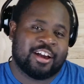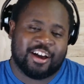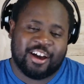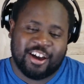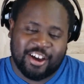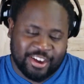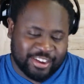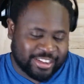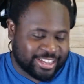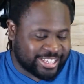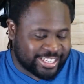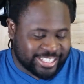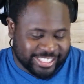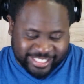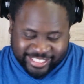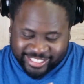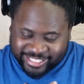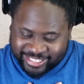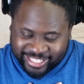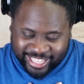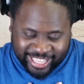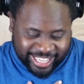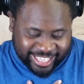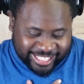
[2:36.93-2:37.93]
oh goodness,
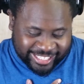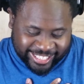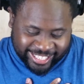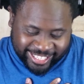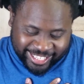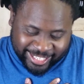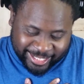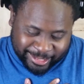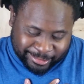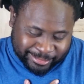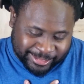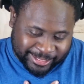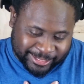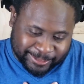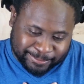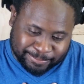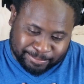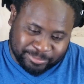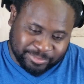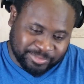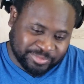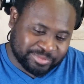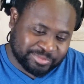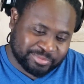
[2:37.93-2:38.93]
I got hiccups.
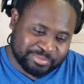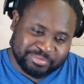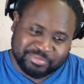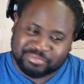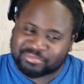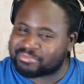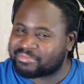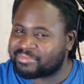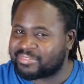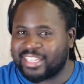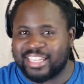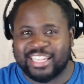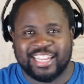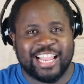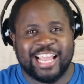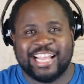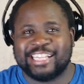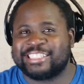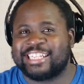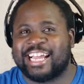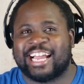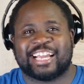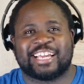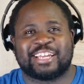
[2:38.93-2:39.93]
That's
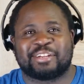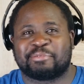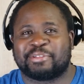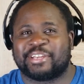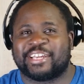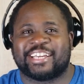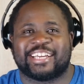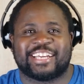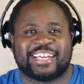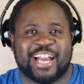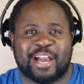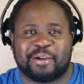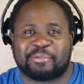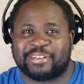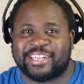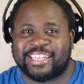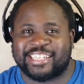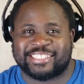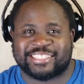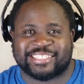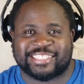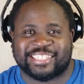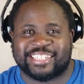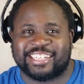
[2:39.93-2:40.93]
not gonna be a good
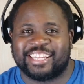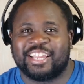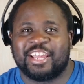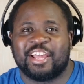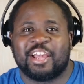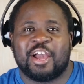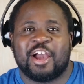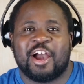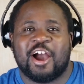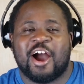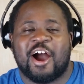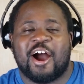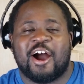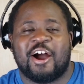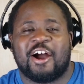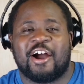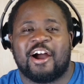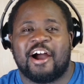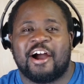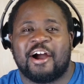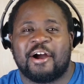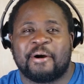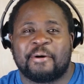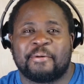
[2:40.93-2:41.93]
combination.
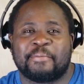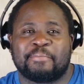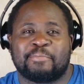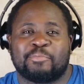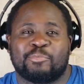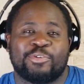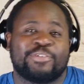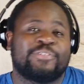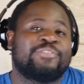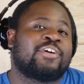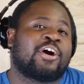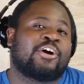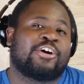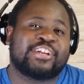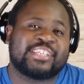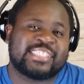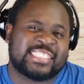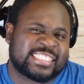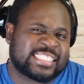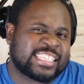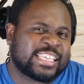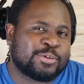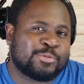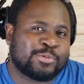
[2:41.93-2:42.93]
Um, we've already
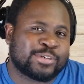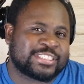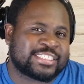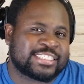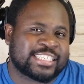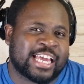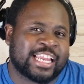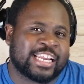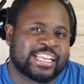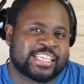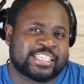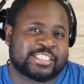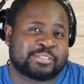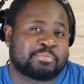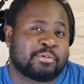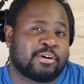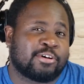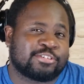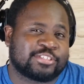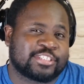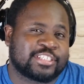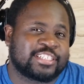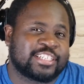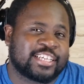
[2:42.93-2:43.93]
seen what Sonic is
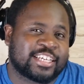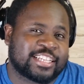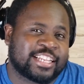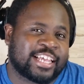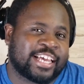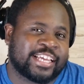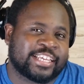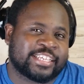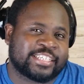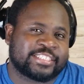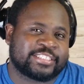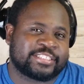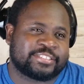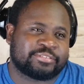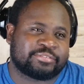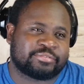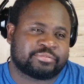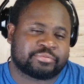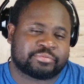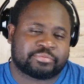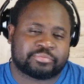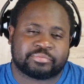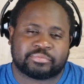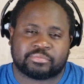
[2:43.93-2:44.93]
supposed to look like,
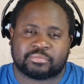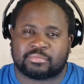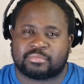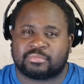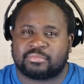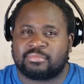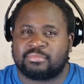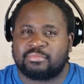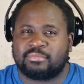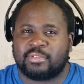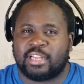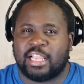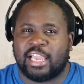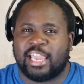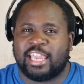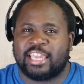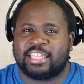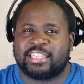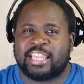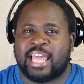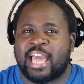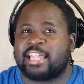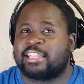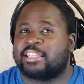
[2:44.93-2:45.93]

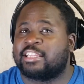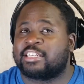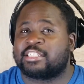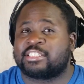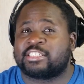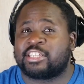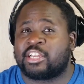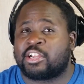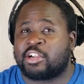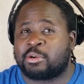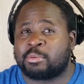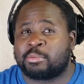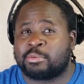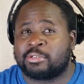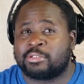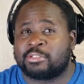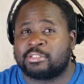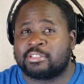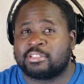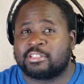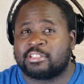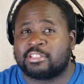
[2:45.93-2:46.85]
and that looks terrible.